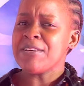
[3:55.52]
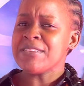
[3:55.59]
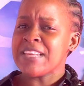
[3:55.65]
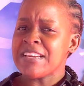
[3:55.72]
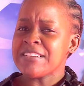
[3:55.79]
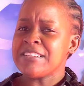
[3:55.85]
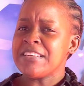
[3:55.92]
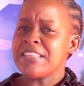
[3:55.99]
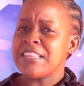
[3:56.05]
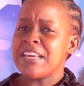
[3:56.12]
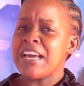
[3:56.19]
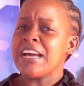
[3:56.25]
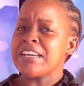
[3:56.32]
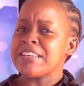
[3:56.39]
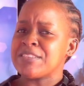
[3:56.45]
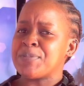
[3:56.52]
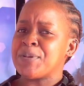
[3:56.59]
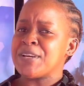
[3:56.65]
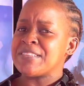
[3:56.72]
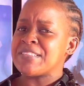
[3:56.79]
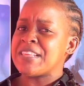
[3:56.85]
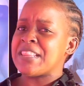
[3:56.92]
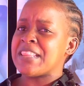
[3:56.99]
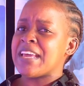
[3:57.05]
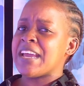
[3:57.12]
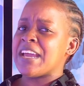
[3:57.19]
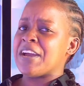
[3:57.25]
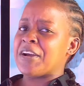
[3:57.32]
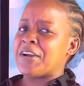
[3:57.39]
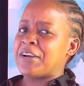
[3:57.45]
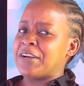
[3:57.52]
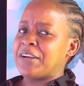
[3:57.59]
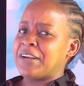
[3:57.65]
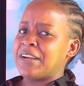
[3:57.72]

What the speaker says: I was actually the youngest person there.